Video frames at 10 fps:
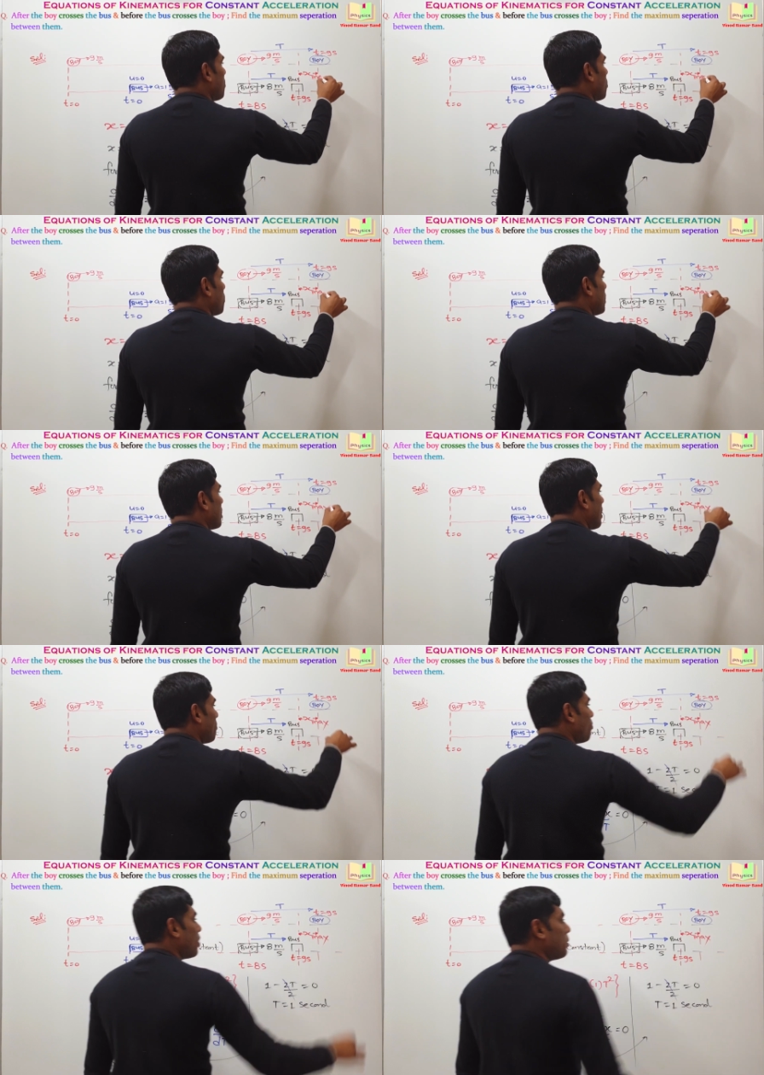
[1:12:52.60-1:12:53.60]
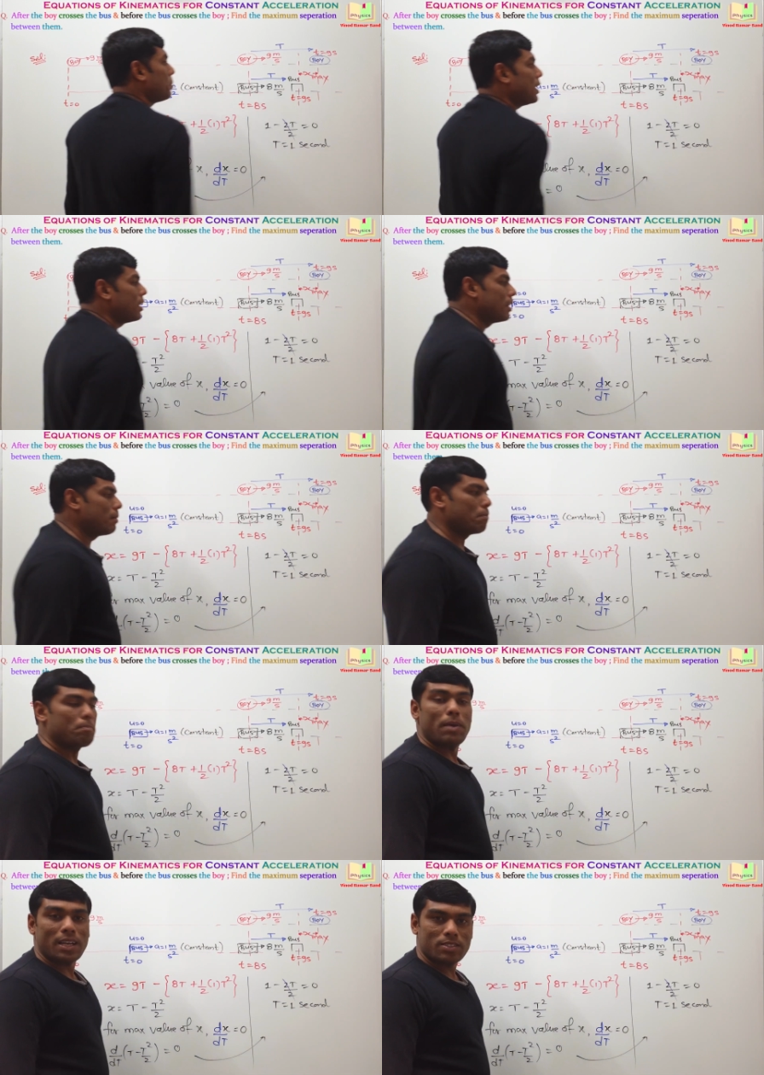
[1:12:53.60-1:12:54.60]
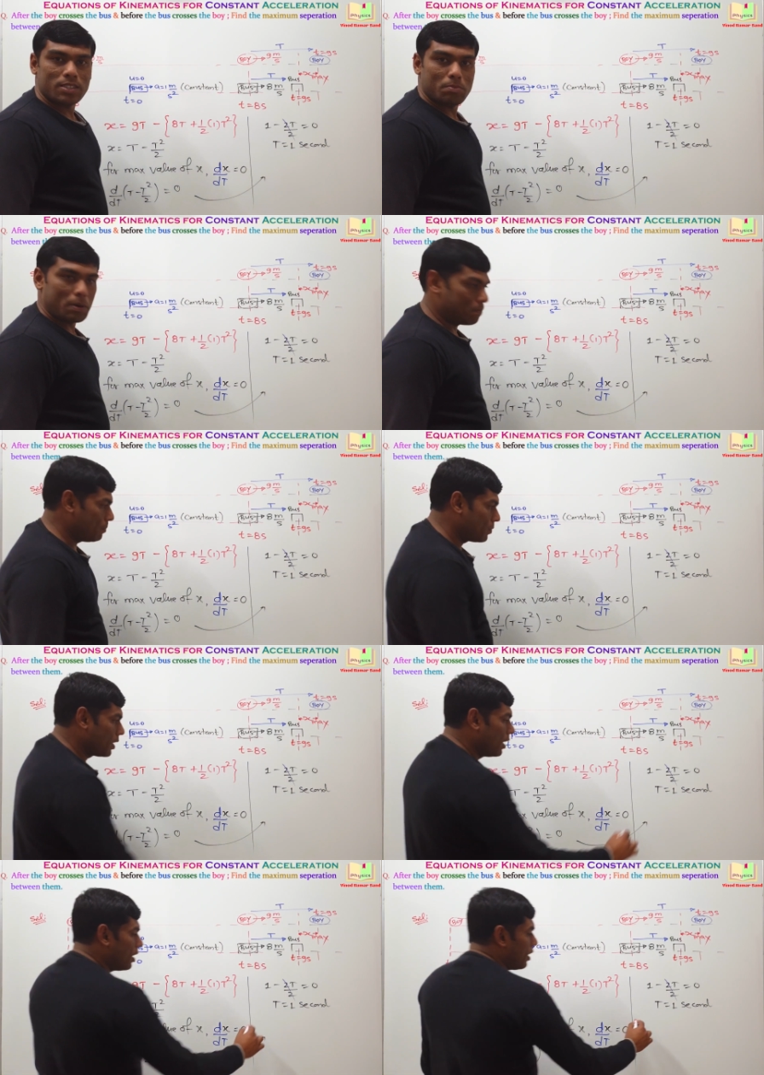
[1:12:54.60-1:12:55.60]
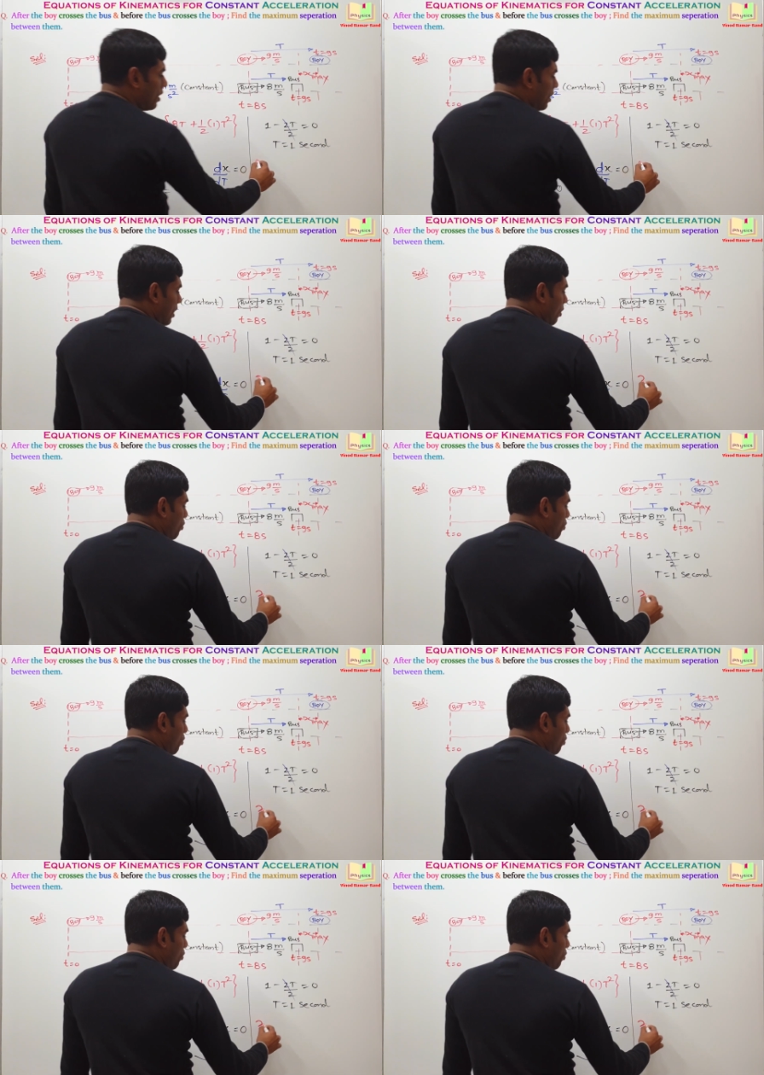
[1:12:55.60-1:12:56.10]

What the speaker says: between them will be maximum. Now